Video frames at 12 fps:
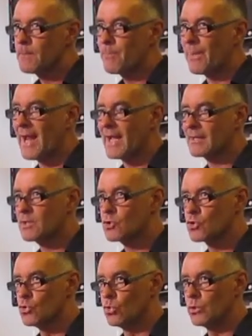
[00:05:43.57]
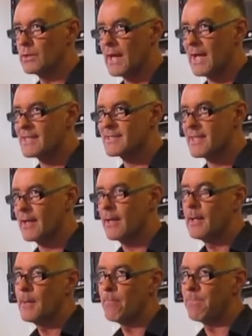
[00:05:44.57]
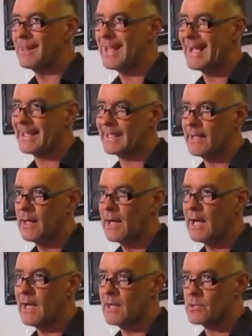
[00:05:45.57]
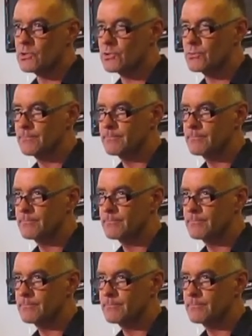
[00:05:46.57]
practice known as the black arts.